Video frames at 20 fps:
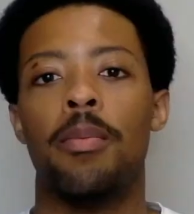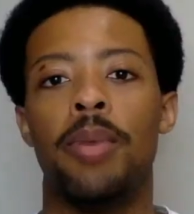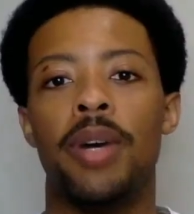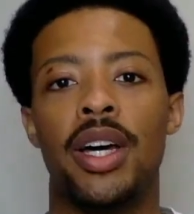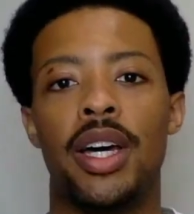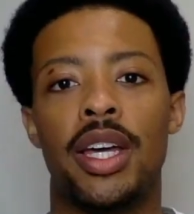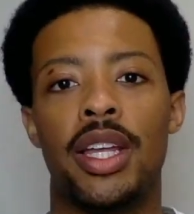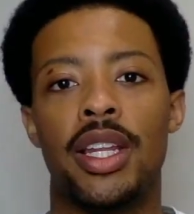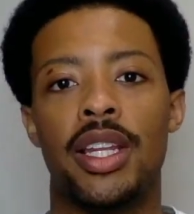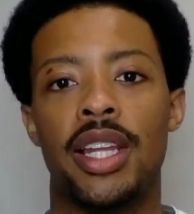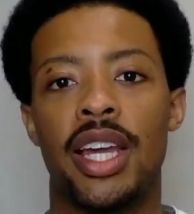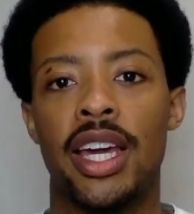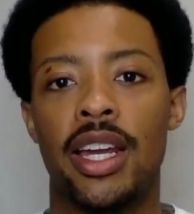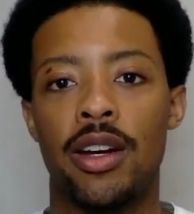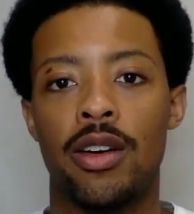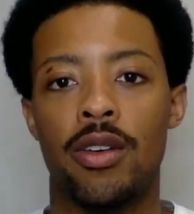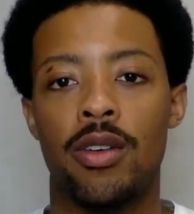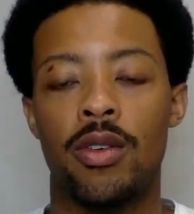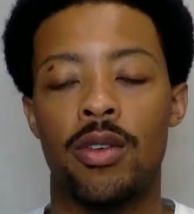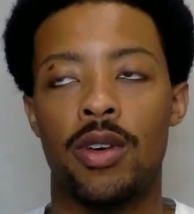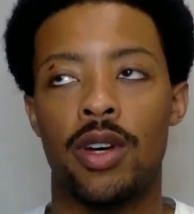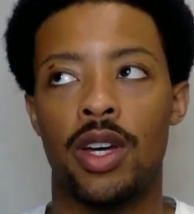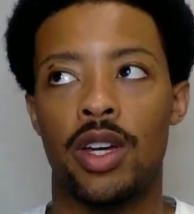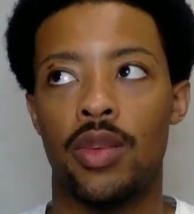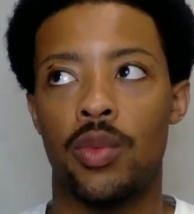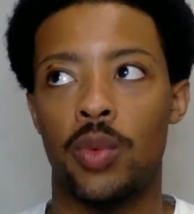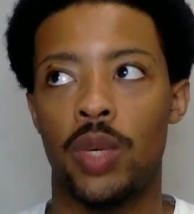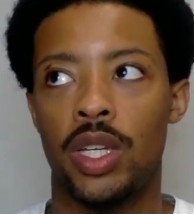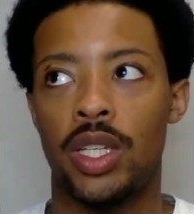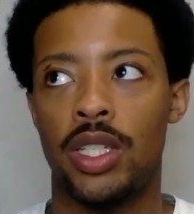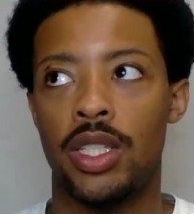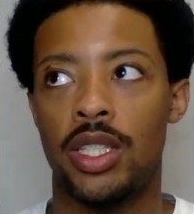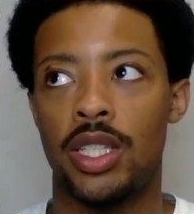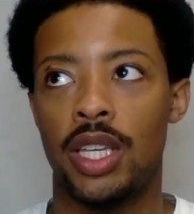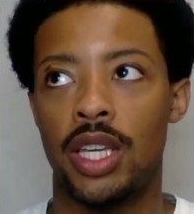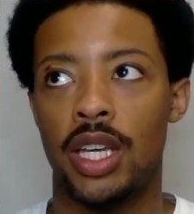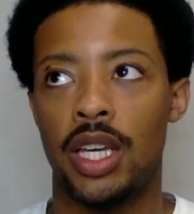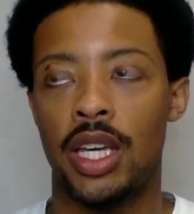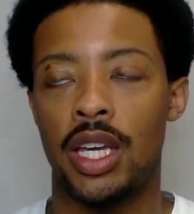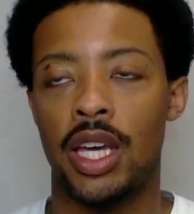But later on, we
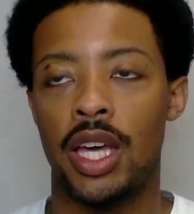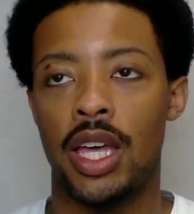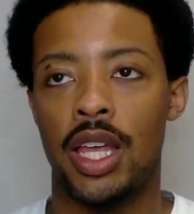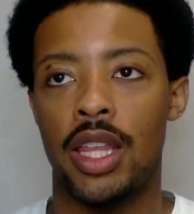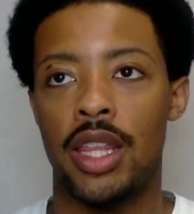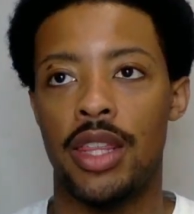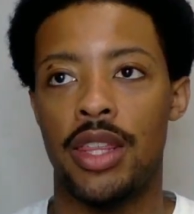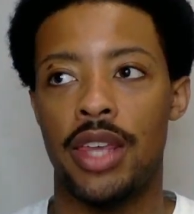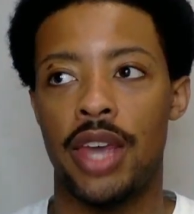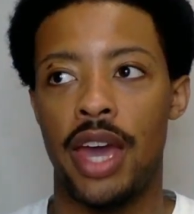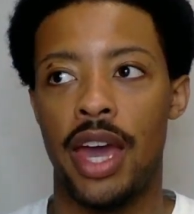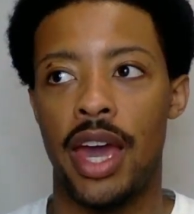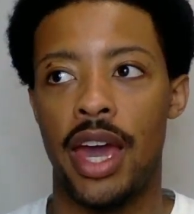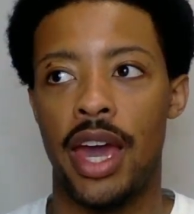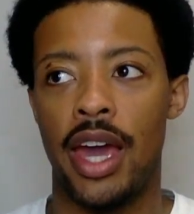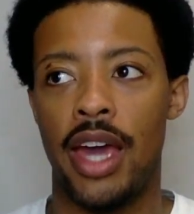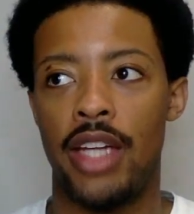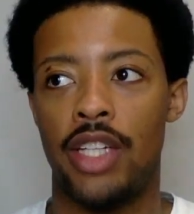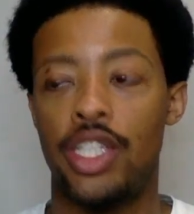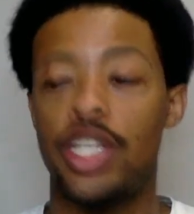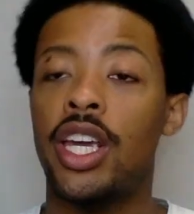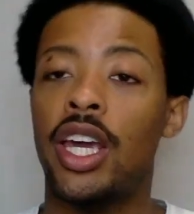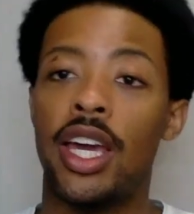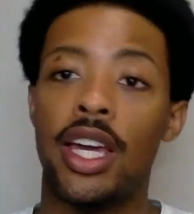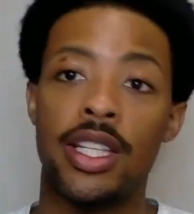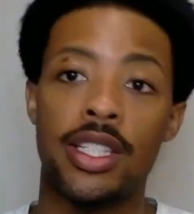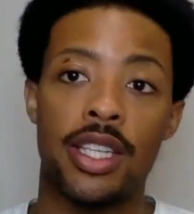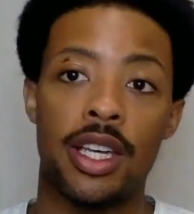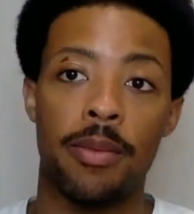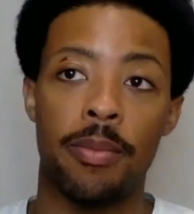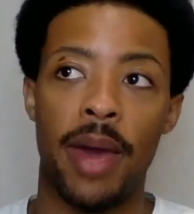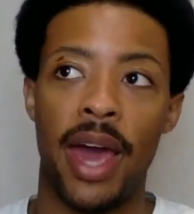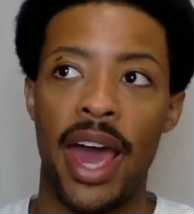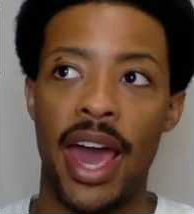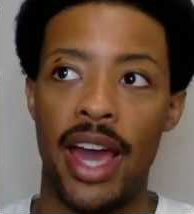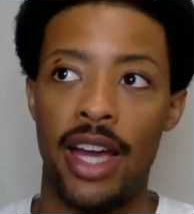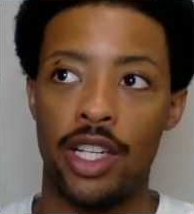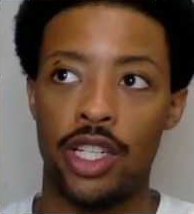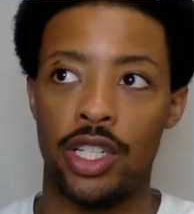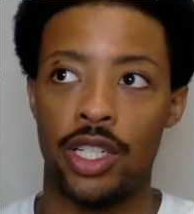see that she ends up
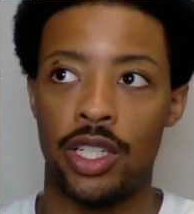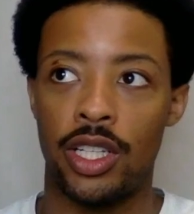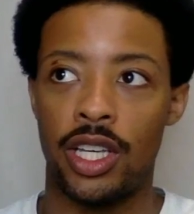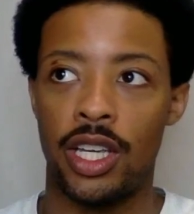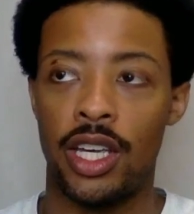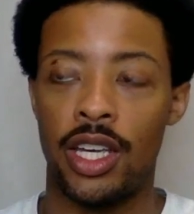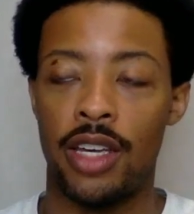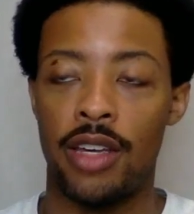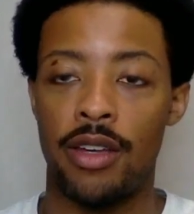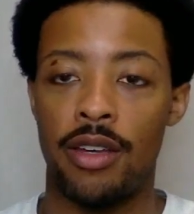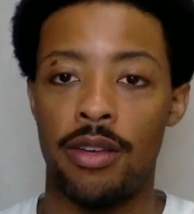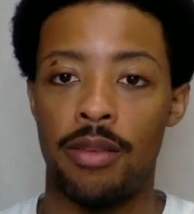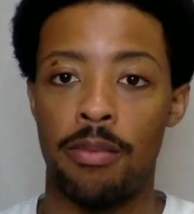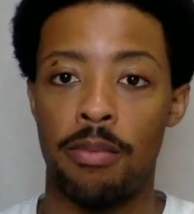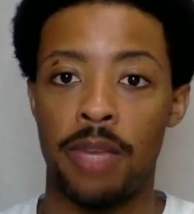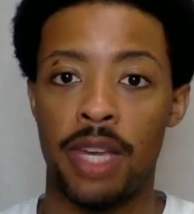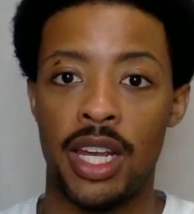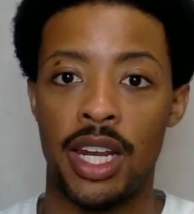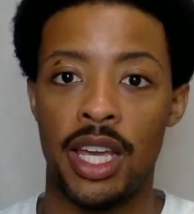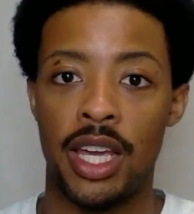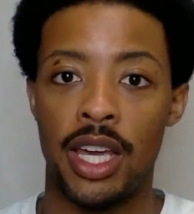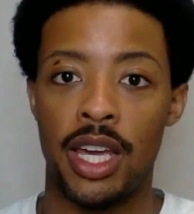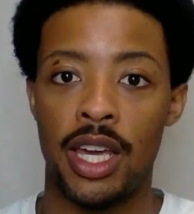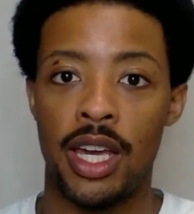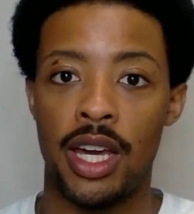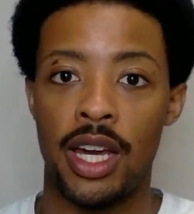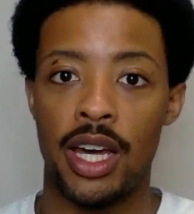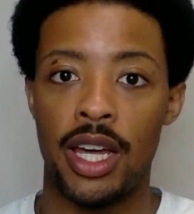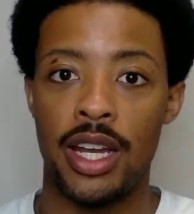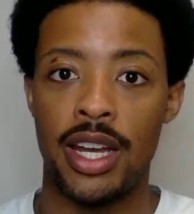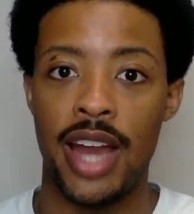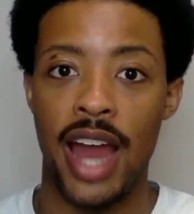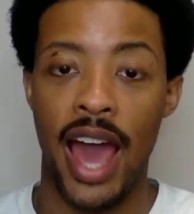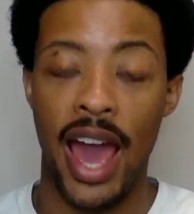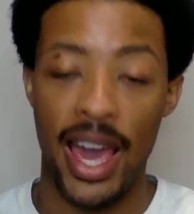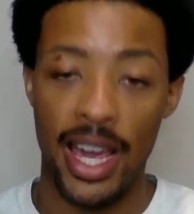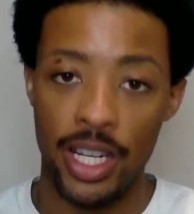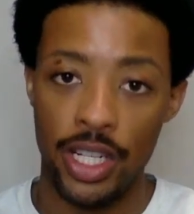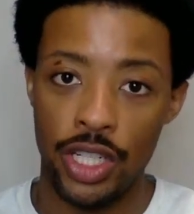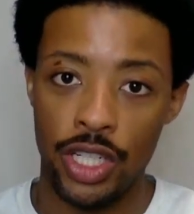actually meeting
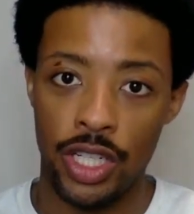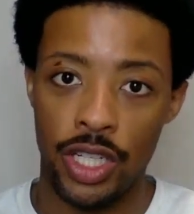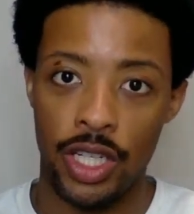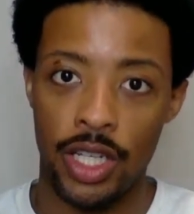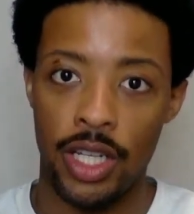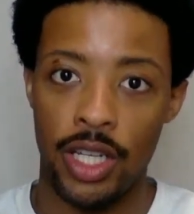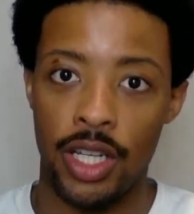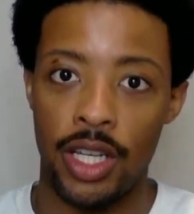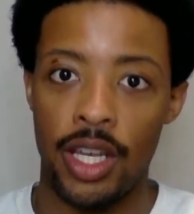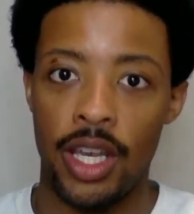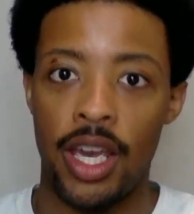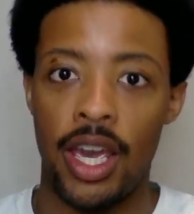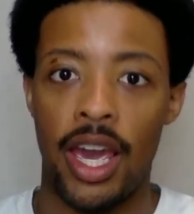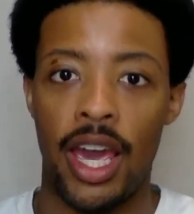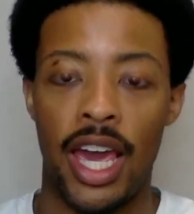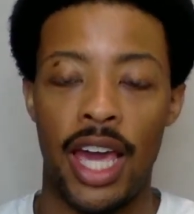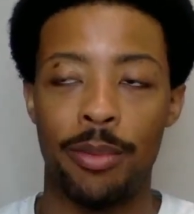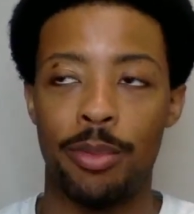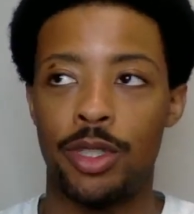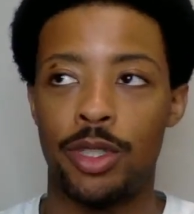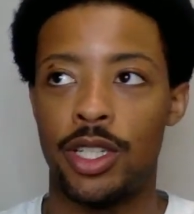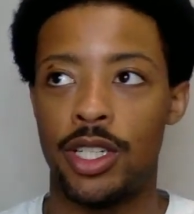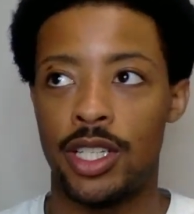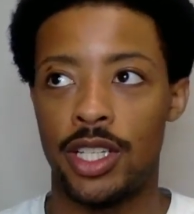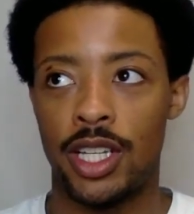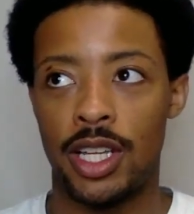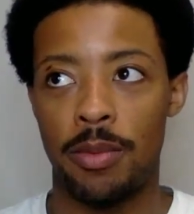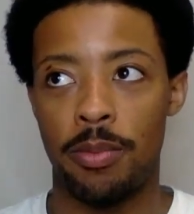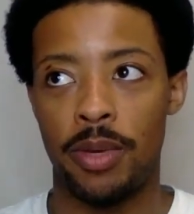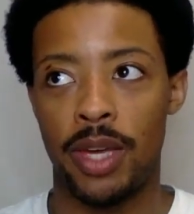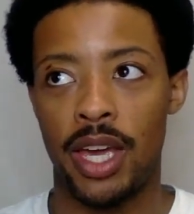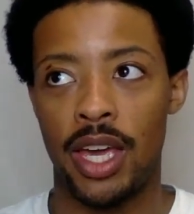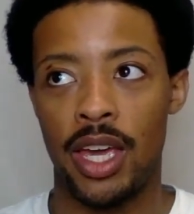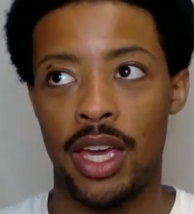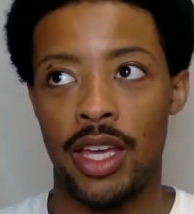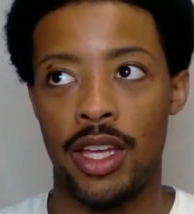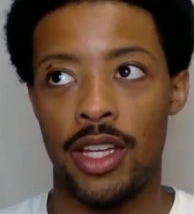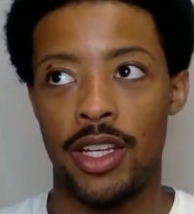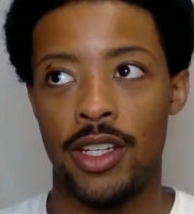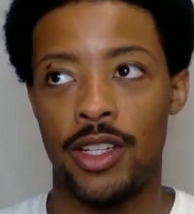Naija, able to slip
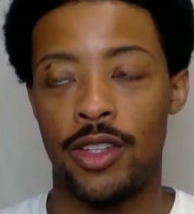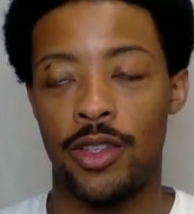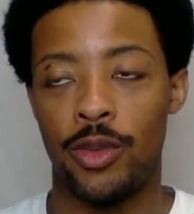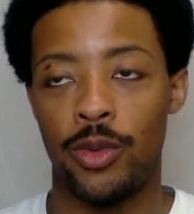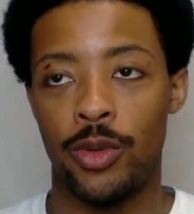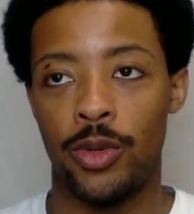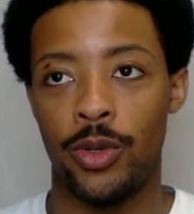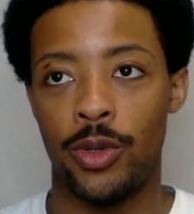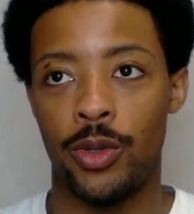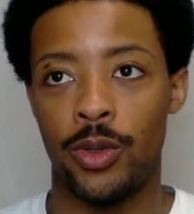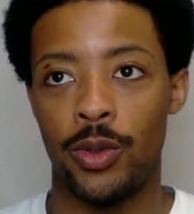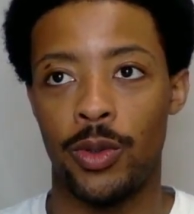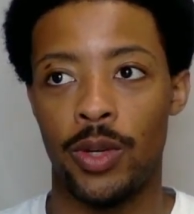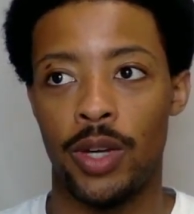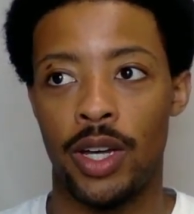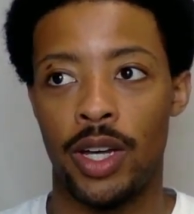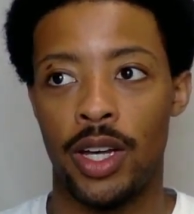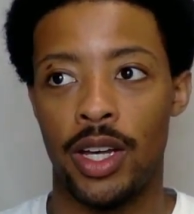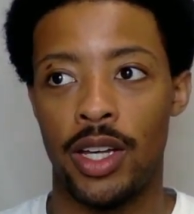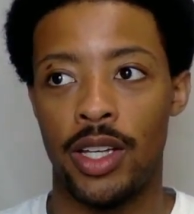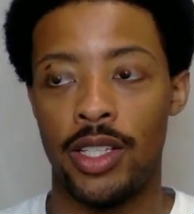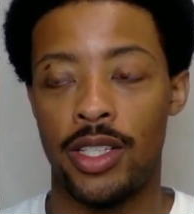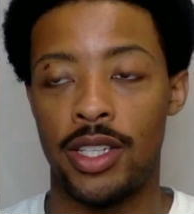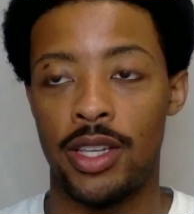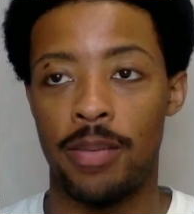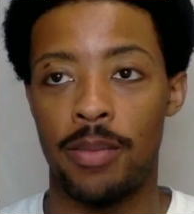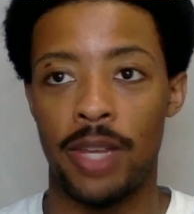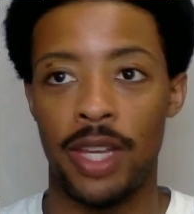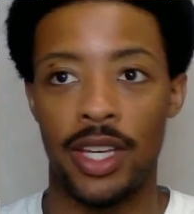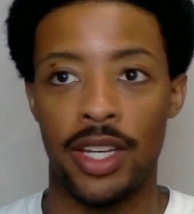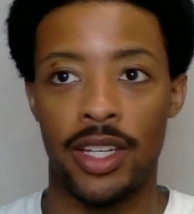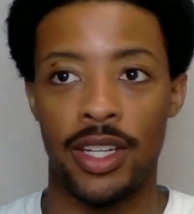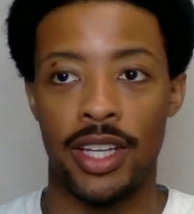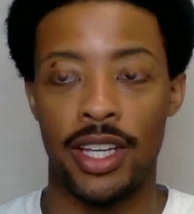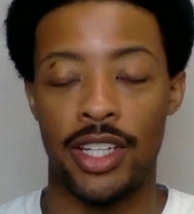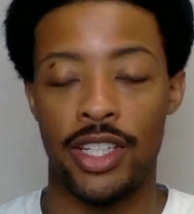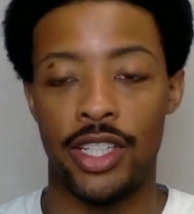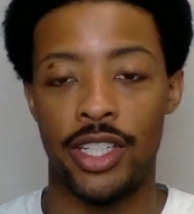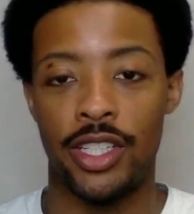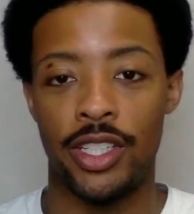in through some nigga that
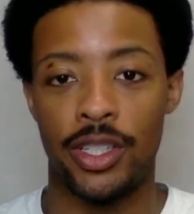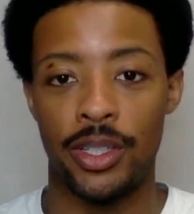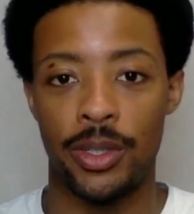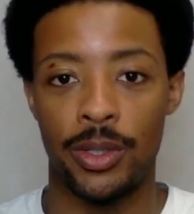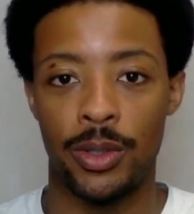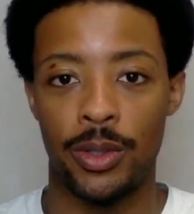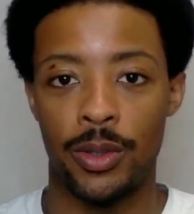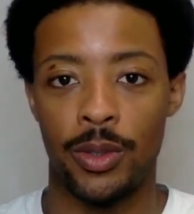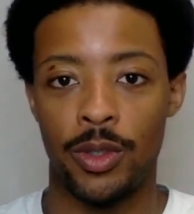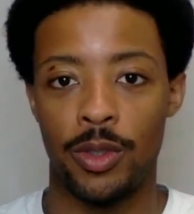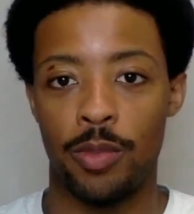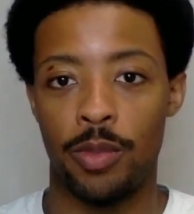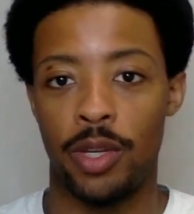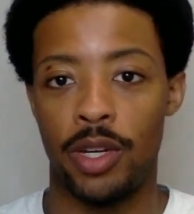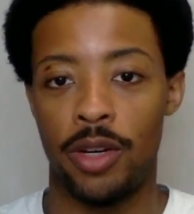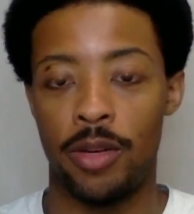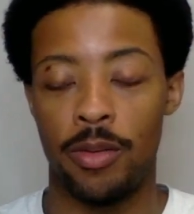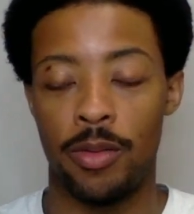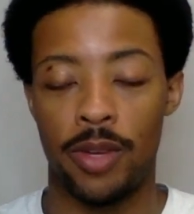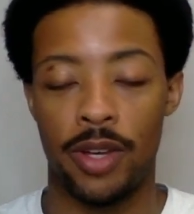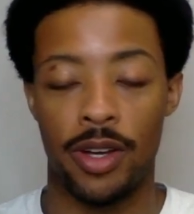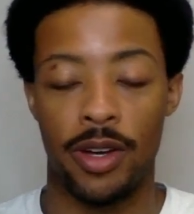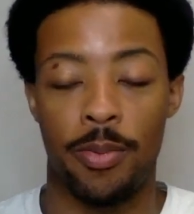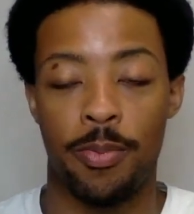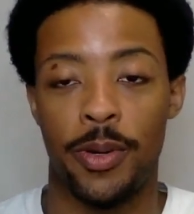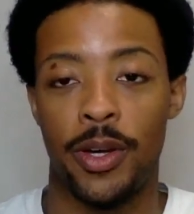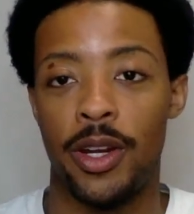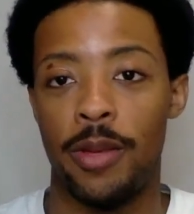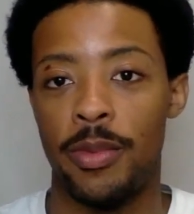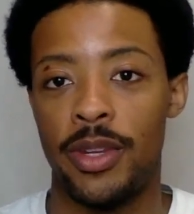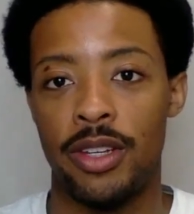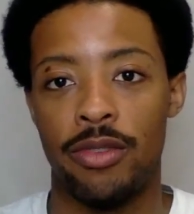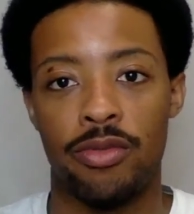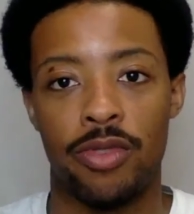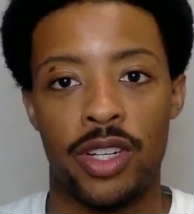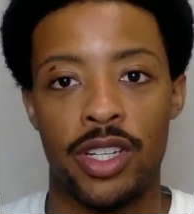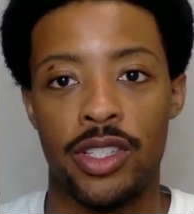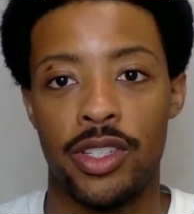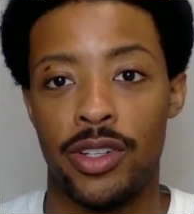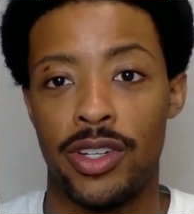she used, put him in the
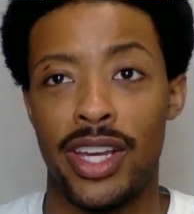freezer.